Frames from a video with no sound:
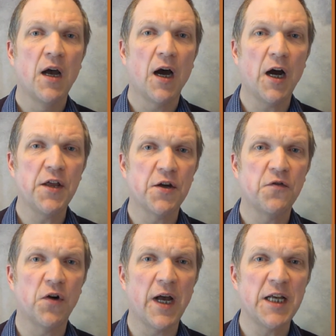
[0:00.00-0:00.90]
either
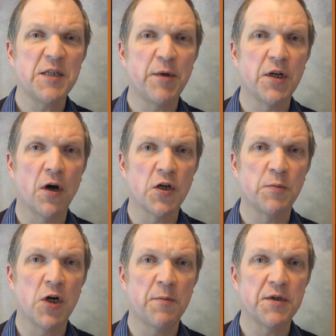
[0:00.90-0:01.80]
for espionage
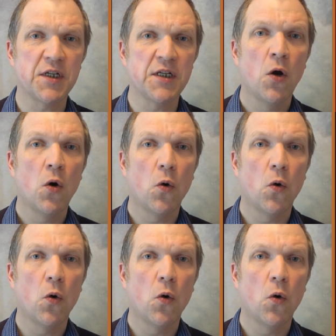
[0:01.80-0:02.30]
purposes